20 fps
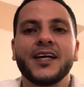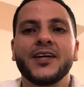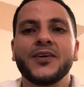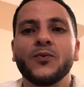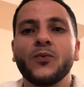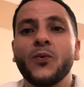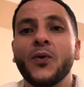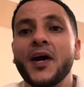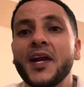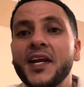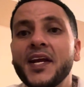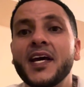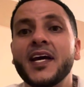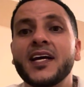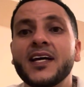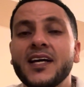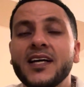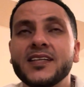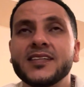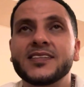
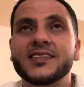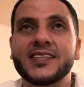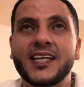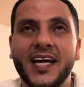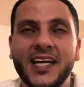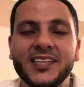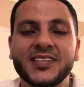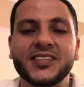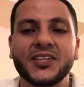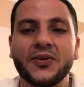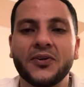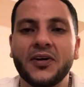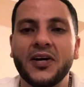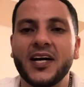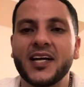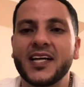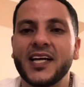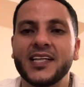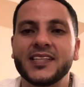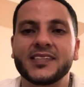Winning 10-0
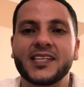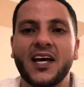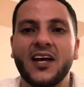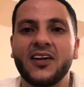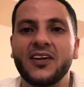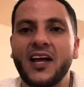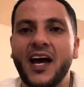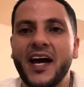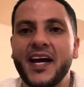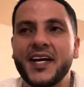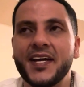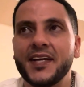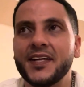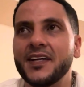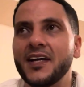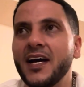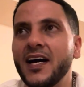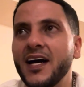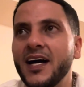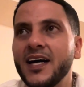against
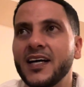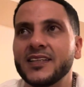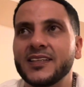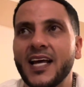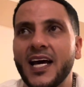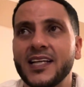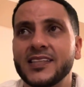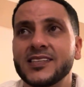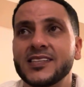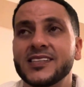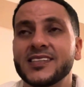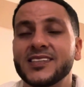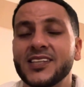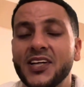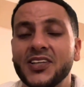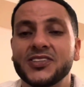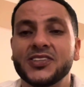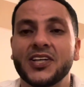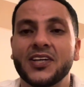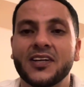Ahly, that's
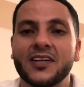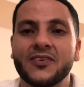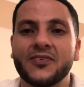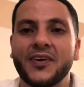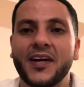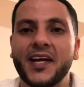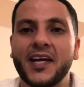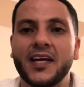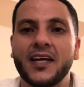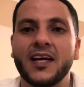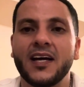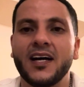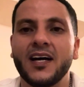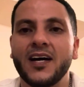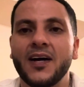such a great